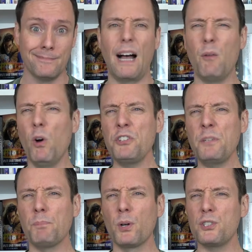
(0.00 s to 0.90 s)
I
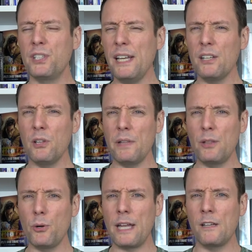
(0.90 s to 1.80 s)
wasn't particularly
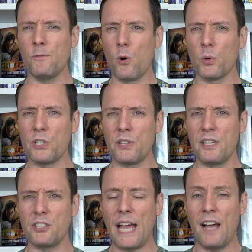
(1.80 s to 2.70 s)
looking forward to
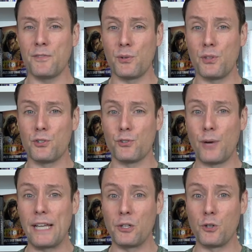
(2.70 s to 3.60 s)
this after the
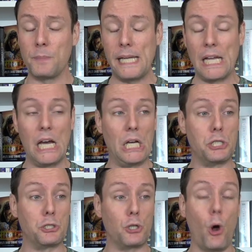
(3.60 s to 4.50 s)
trailer because,